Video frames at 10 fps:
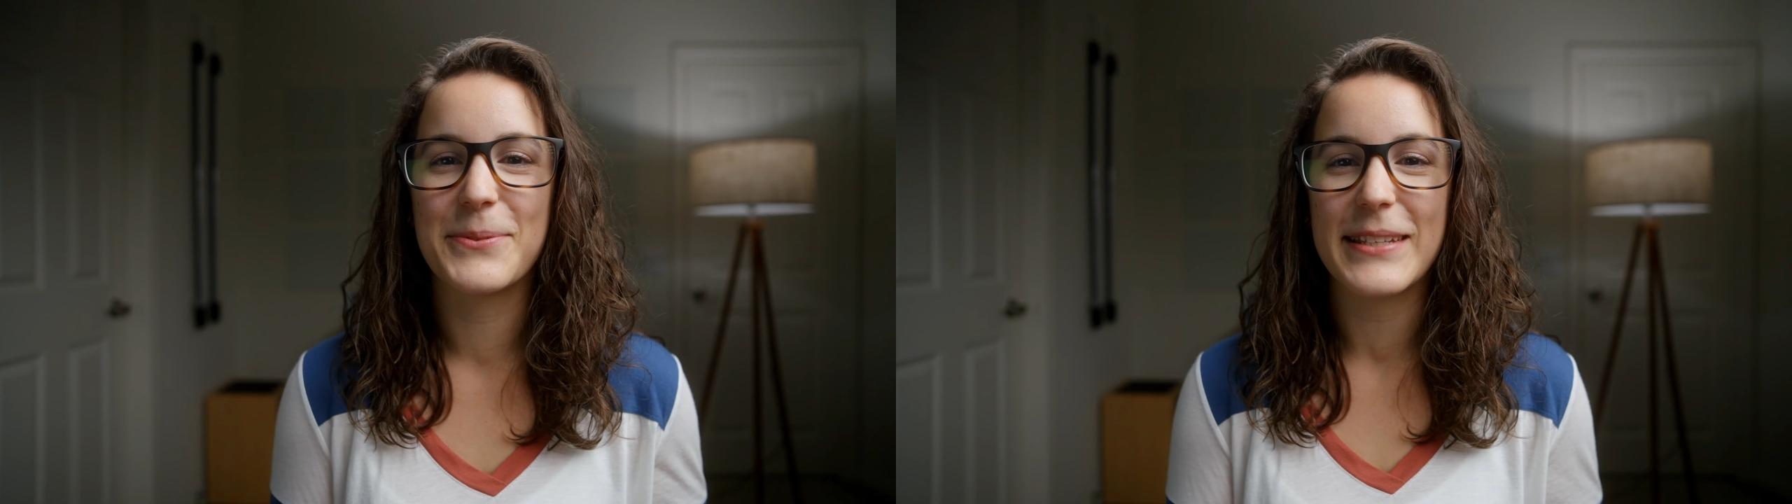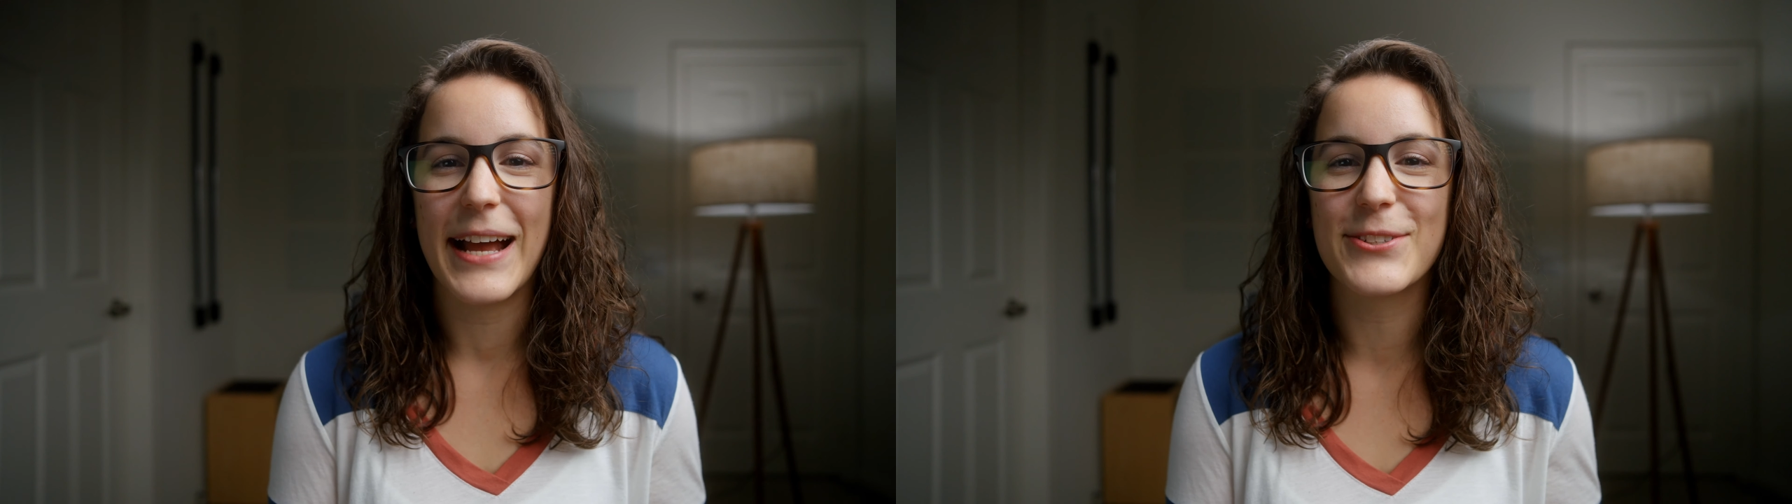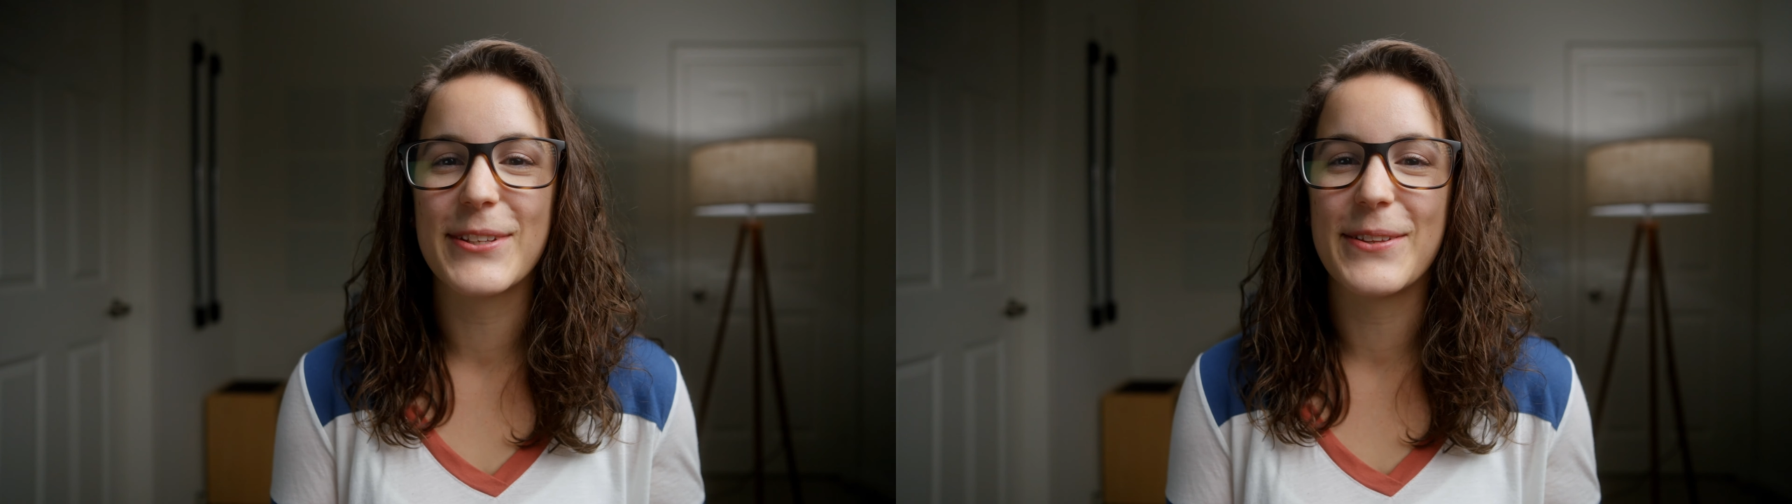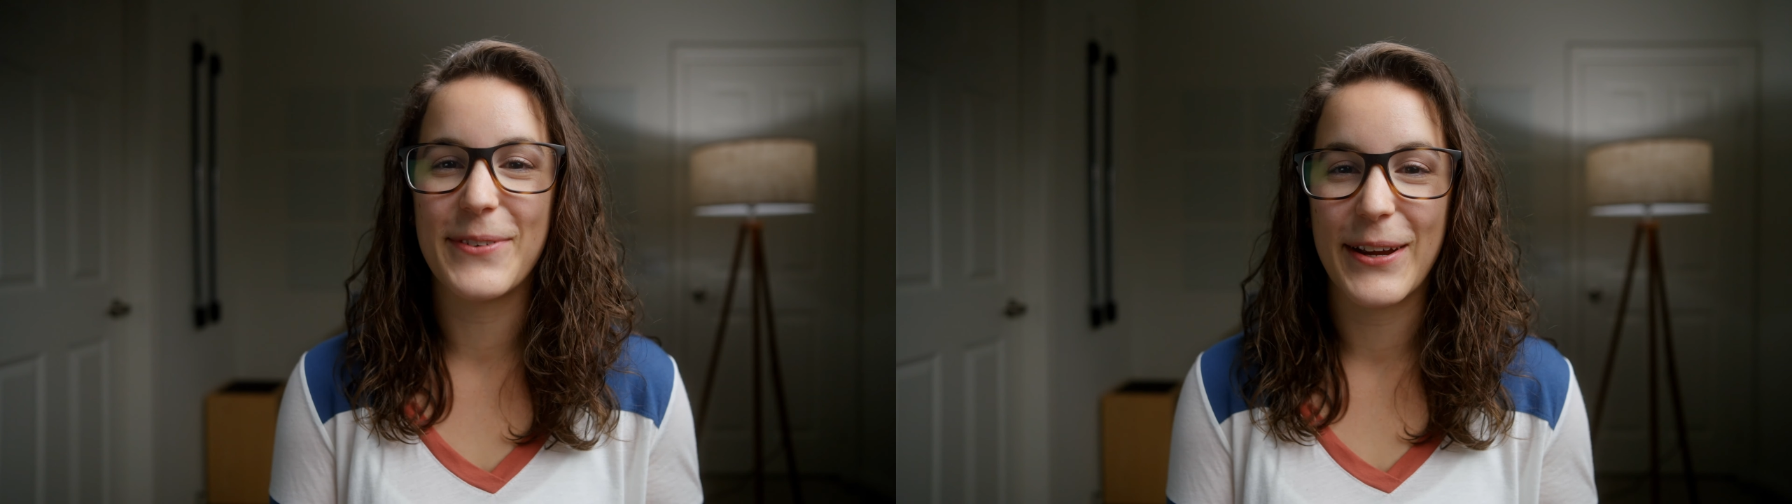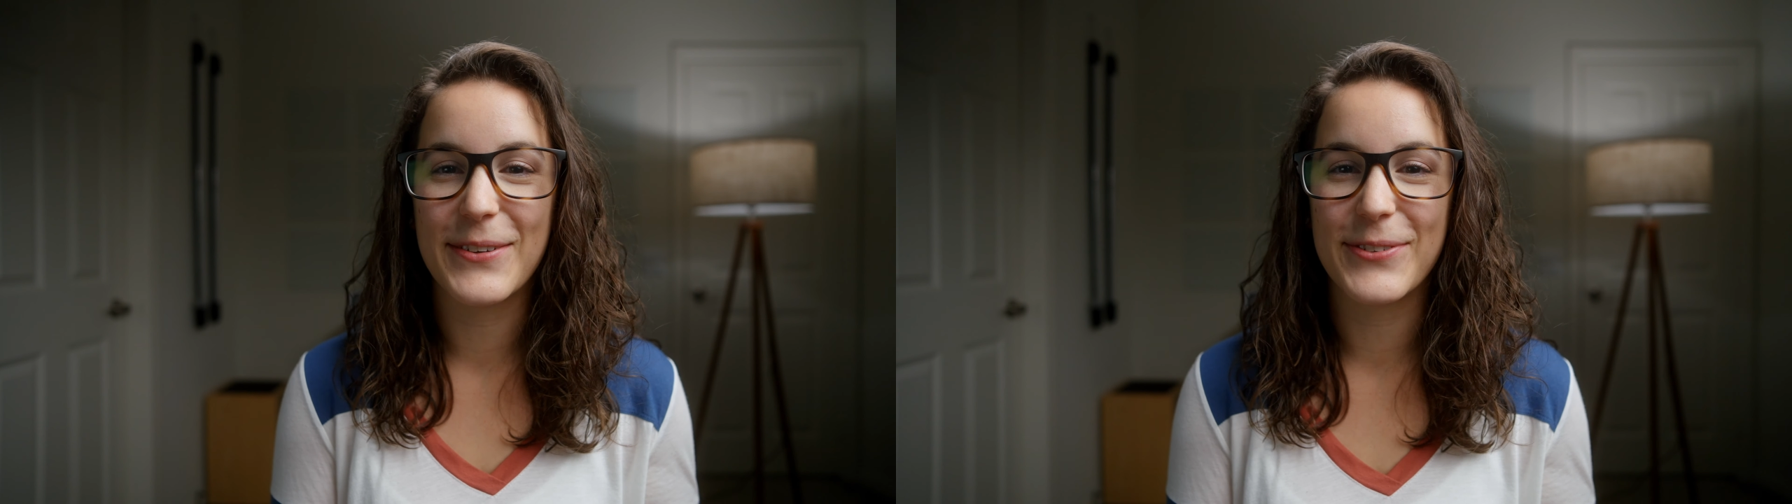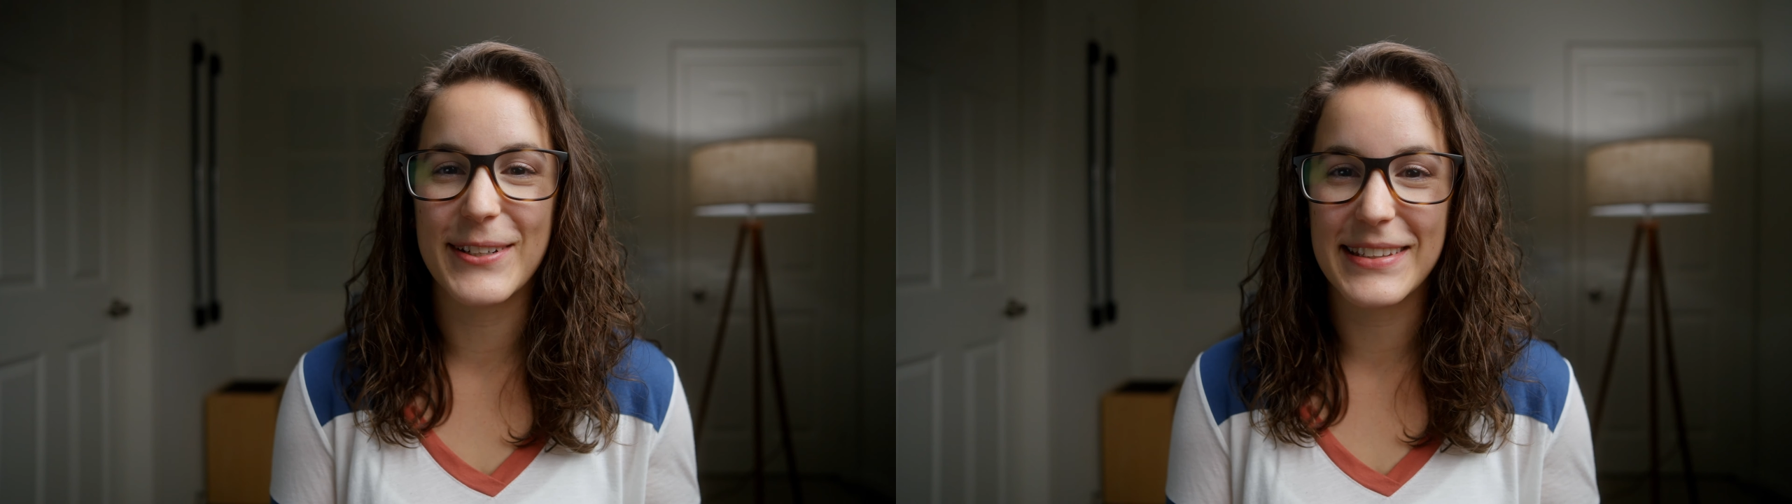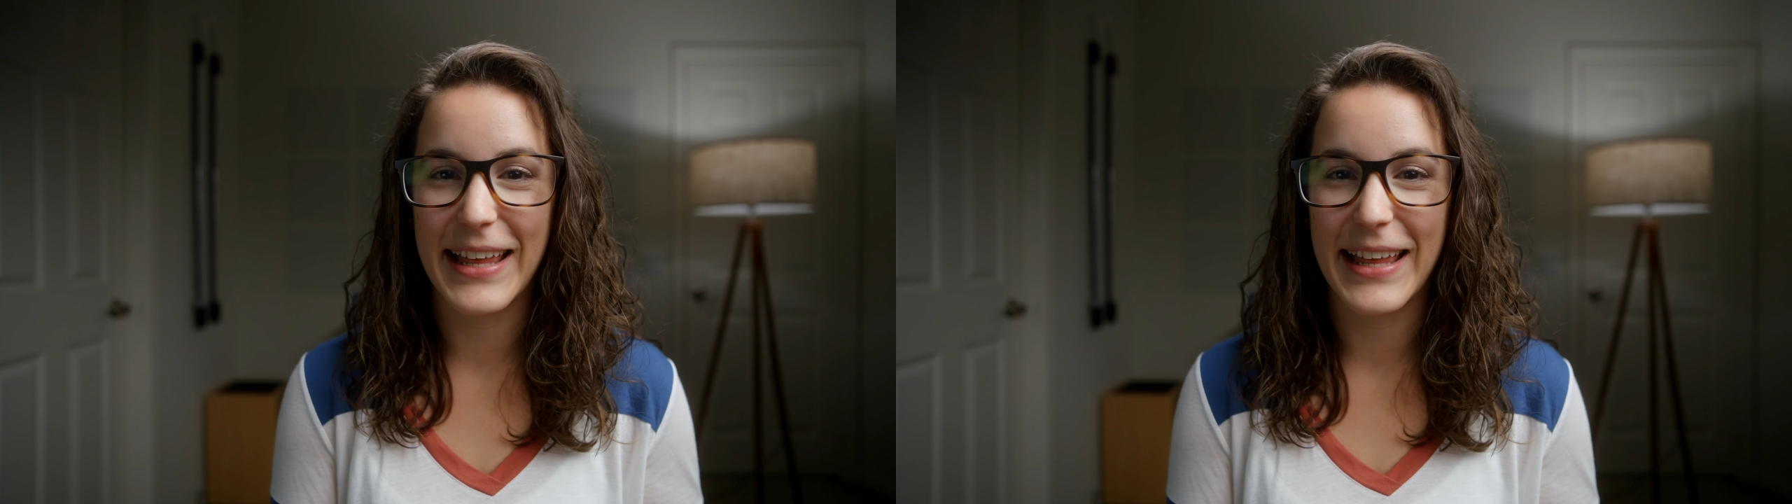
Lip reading: was actually the very first